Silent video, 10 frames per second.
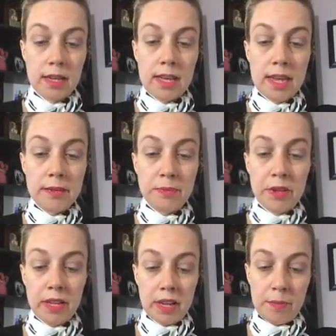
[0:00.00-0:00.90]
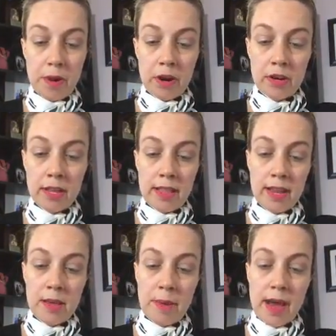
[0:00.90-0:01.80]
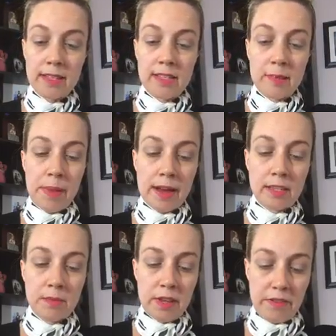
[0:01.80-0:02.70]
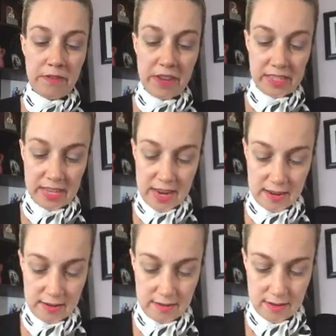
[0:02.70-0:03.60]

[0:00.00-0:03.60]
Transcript: He keeps pulling it apart, and then he passes it back to me to fix it.